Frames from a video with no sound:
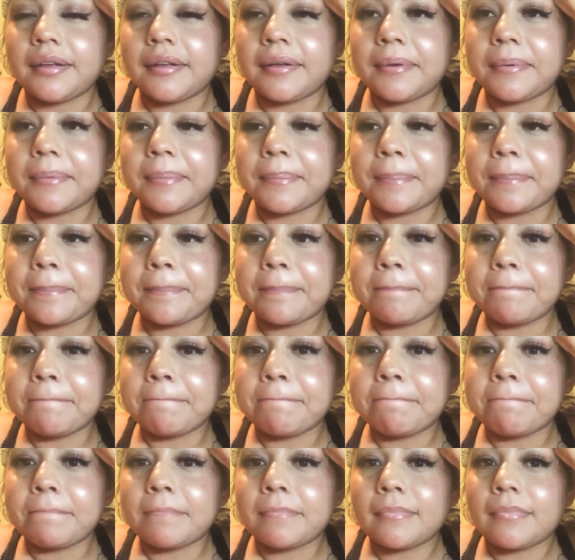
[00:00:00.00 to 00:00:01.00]

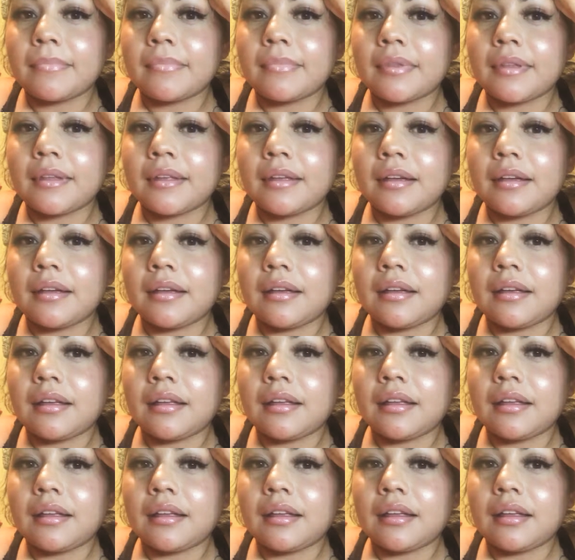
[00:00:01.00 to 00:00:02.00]
Nobody speaks.